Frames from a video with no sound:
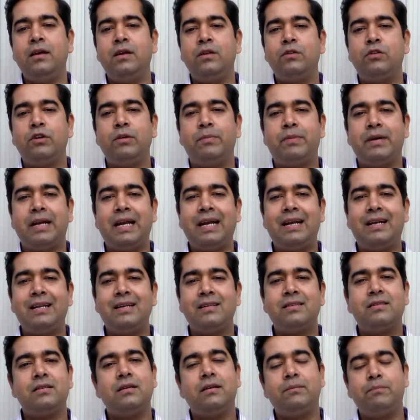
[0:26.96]
So
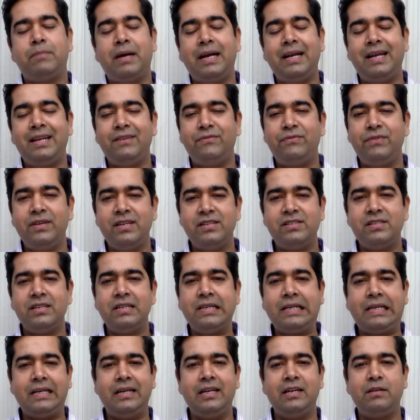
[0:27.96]
hepatitis, by
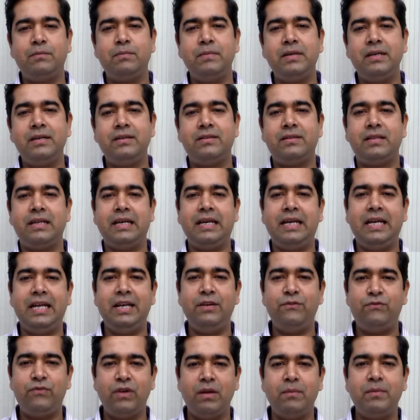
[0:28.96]
definition, it means
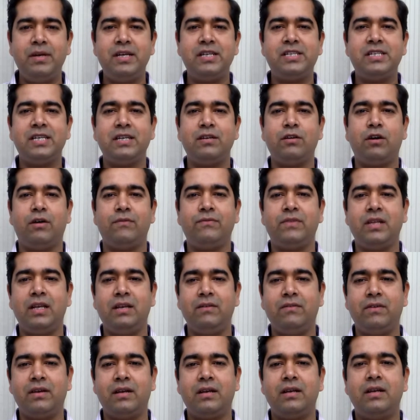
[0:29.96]
inflammation of the
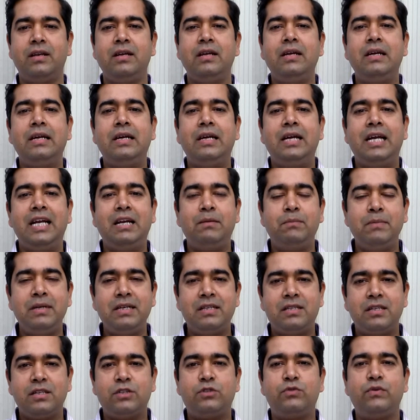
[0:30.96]
liver. It
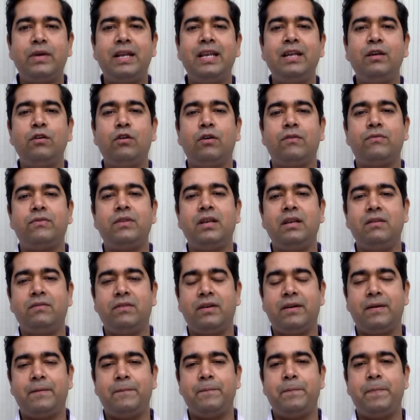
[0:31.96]
means swelling of the
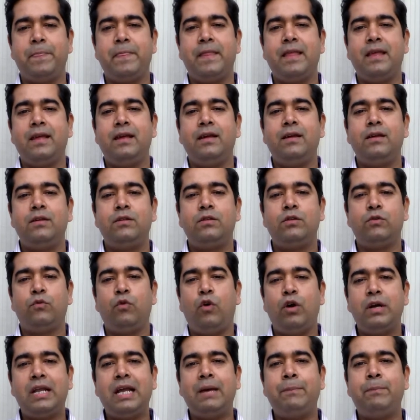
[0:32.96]
liver. So
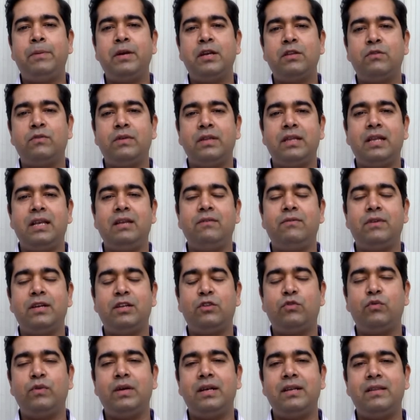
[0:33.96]
what happens when the liver
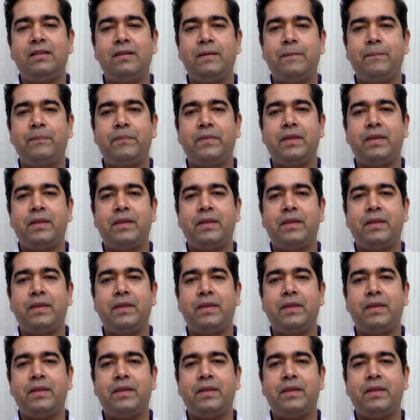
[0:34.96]
swells?